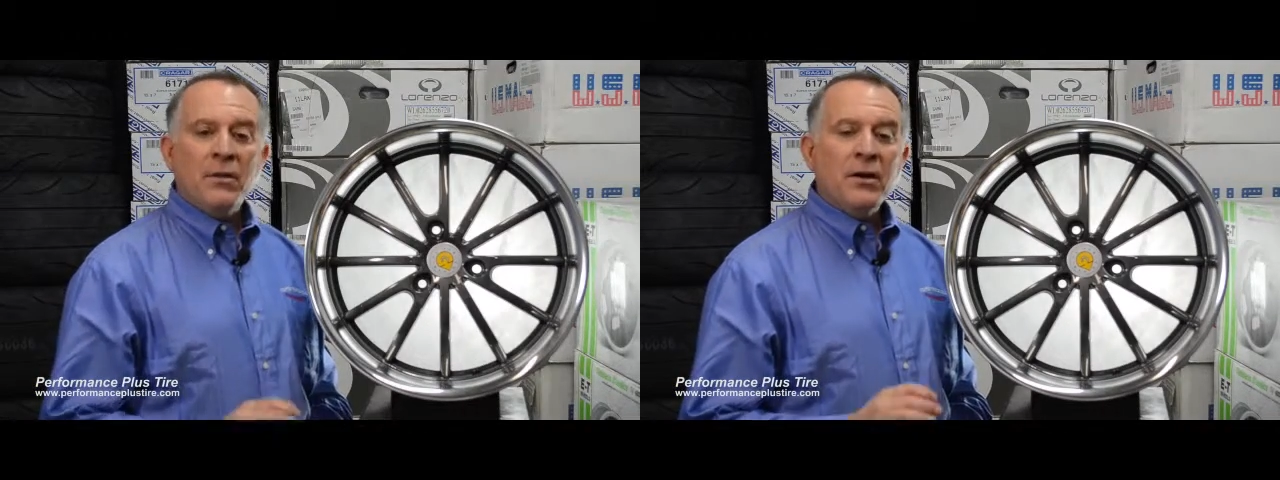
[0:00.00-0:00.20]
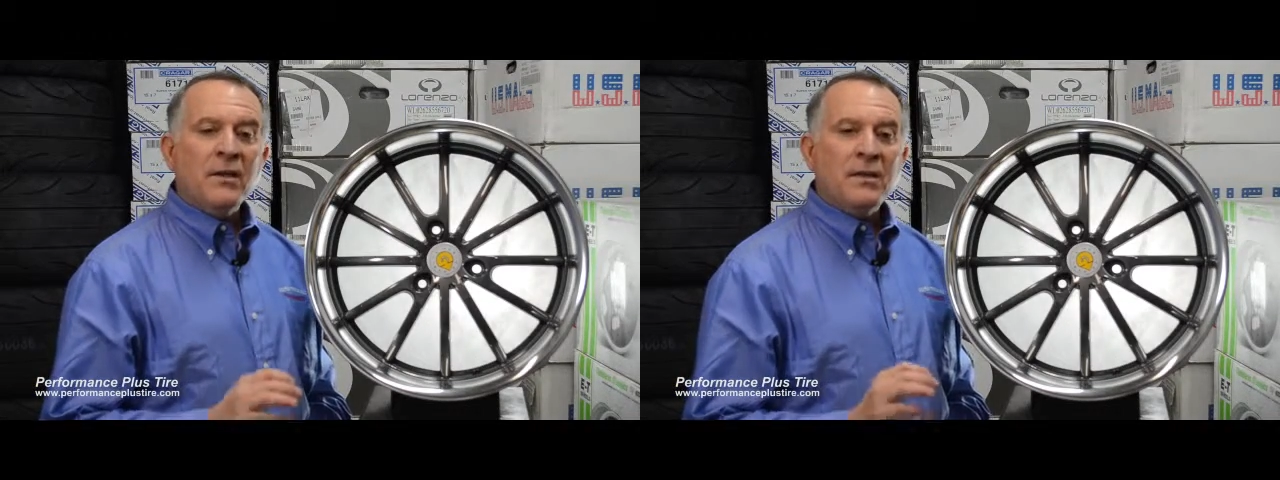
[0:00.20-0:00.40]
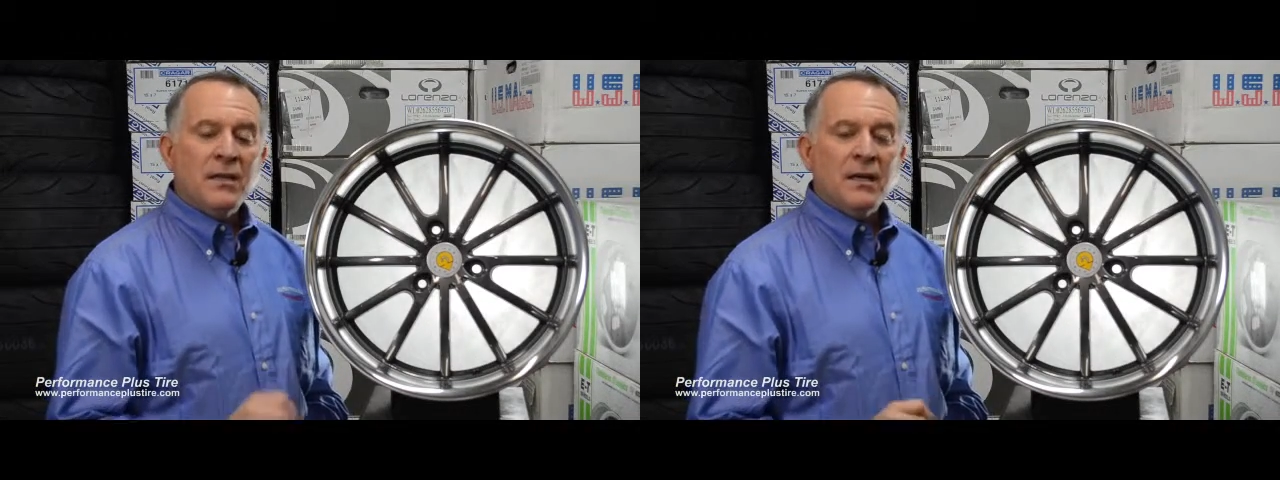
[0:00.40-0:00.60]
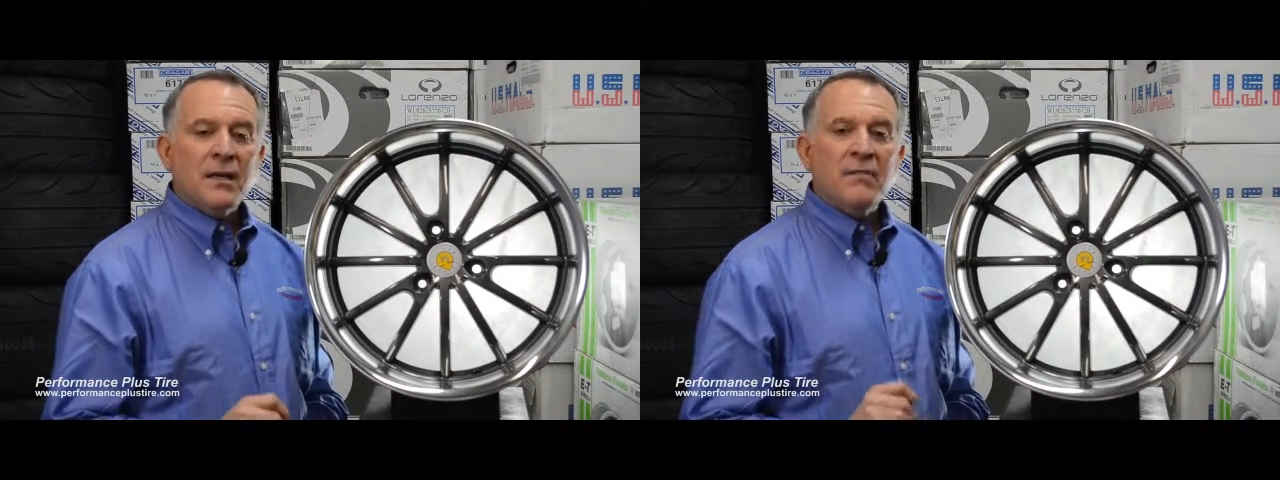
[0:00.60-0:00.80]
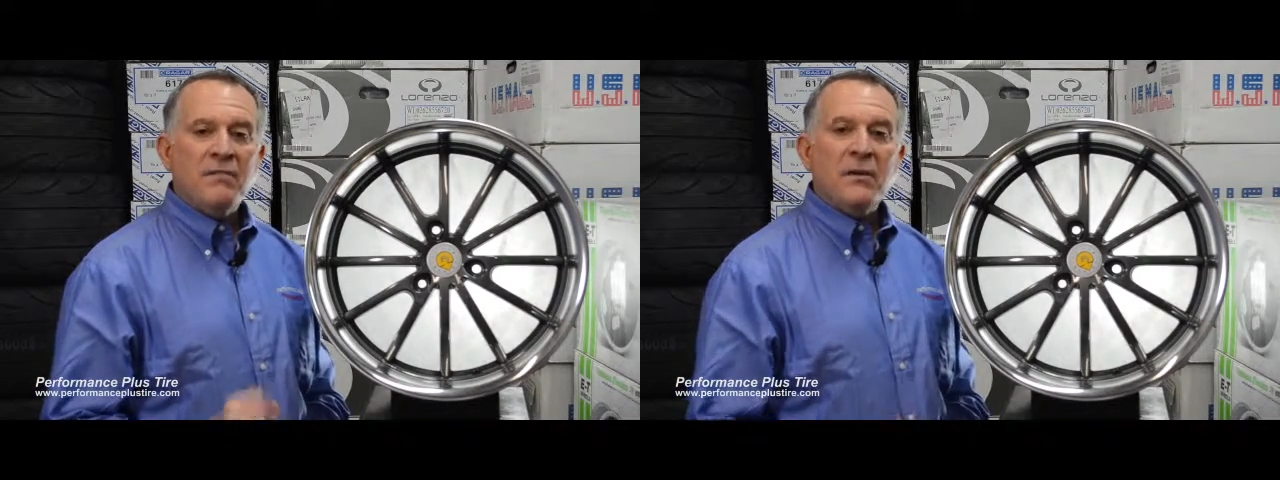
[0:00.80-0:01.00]
they're going to
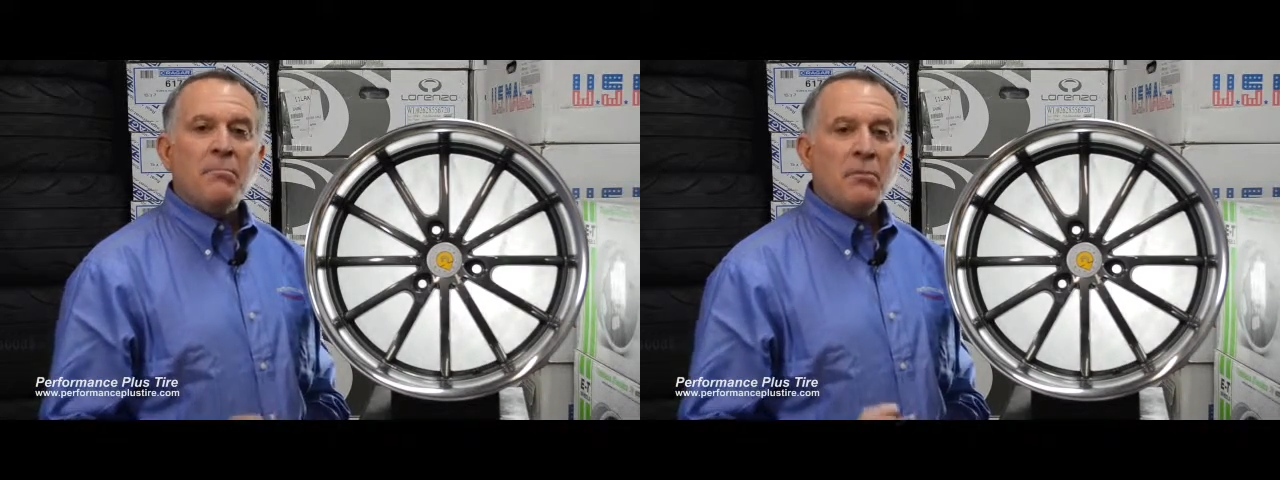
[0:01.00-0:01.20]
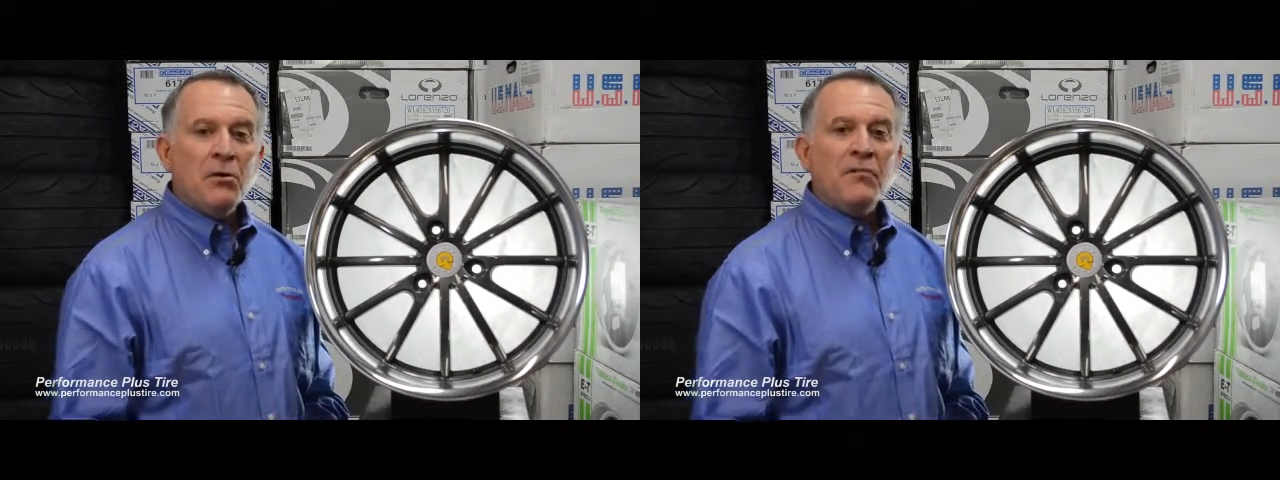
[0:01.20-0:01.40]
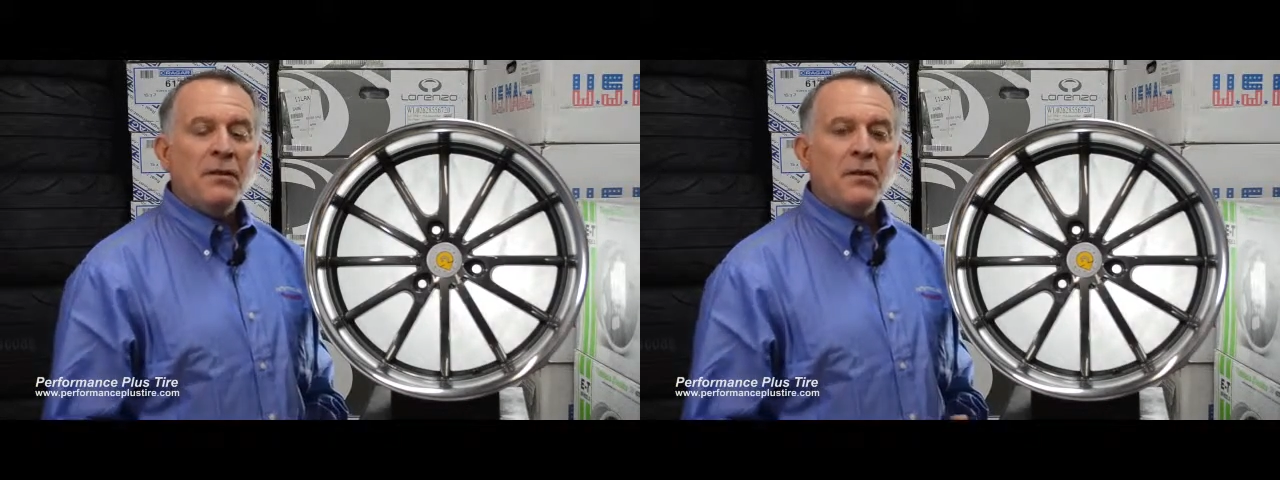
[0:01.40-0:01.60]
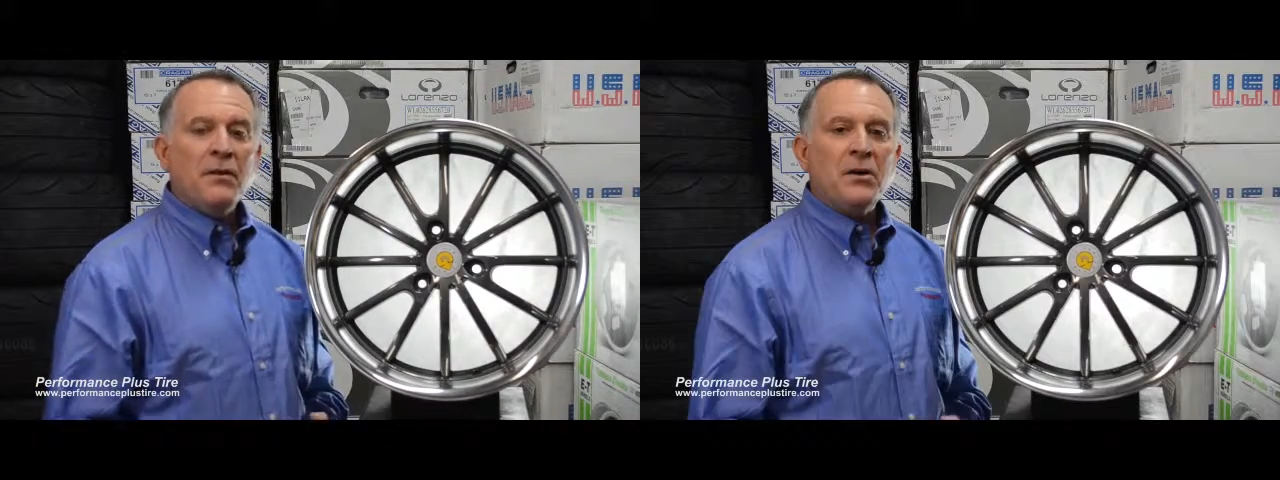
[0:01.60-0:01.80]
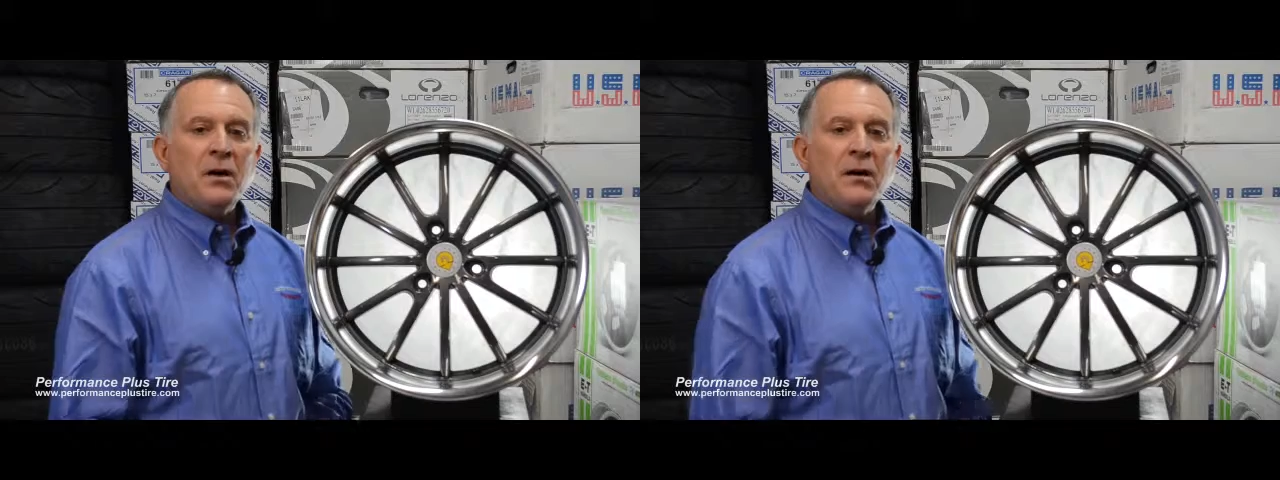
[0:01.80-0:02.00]
tuck and fit perfect
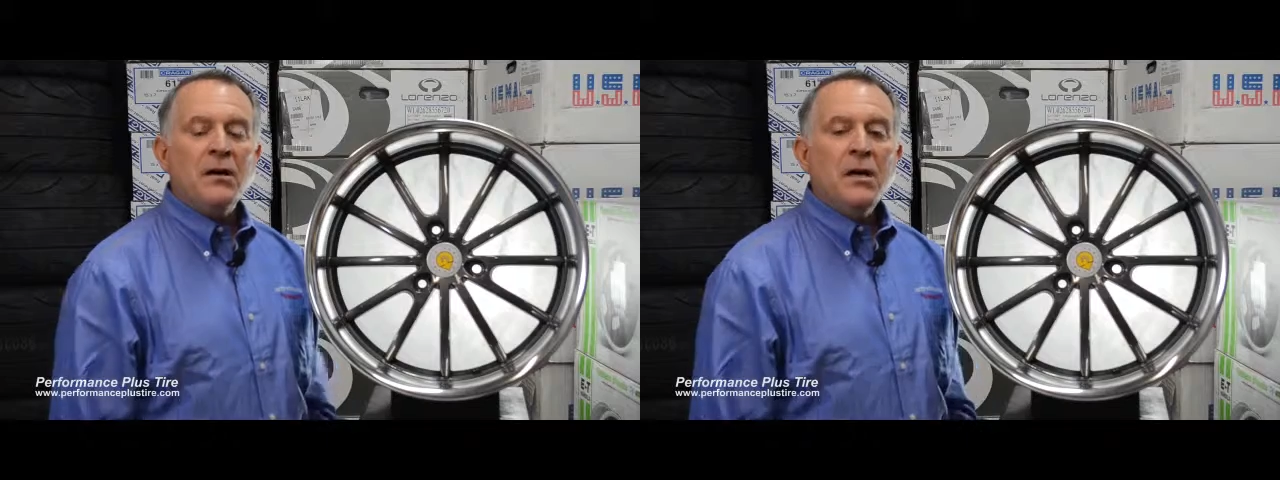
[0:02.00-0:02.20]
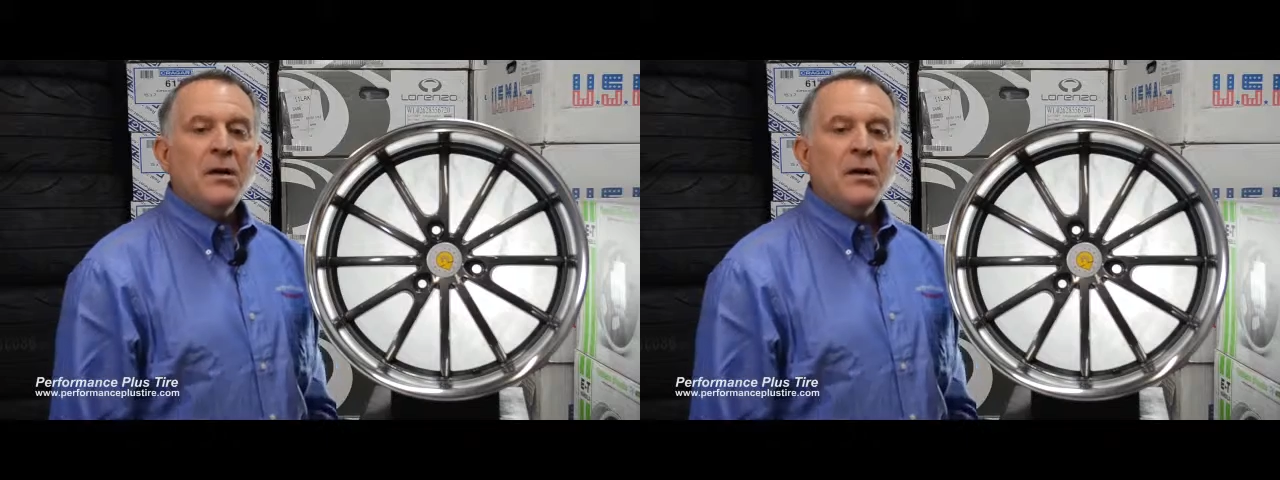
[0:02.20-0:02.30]
on the car,